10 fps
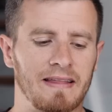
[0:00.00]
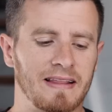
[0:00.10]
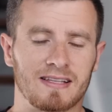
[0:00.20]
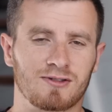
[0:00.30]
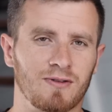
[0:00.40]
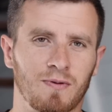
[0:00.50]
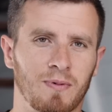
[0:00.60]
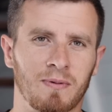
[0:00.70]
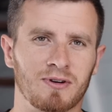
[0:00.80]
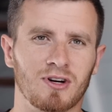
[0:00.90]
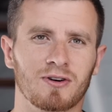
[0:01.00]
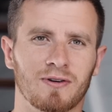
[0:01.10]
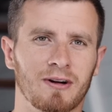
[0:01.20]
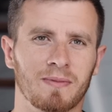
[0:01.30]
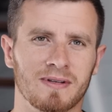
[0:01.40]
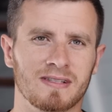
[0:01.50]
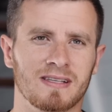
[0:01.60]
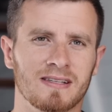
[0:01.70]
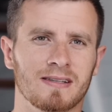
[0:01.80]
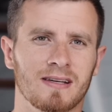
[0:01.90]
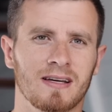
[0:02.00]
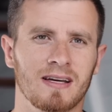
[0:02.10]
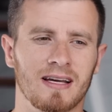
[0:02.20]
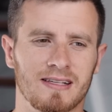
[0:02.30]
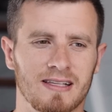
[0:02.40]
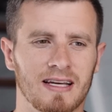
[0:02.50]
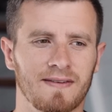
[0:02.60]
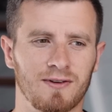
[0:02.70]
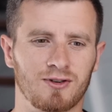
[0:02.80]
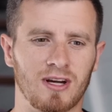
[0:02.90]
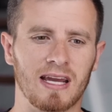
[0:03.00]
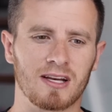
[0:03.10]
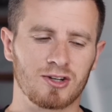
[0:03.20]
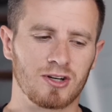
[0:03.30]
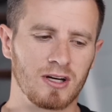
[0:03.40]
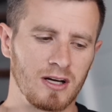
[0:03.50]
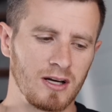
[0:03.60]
I think that's true for pretty much all creator businesses. It's like if you change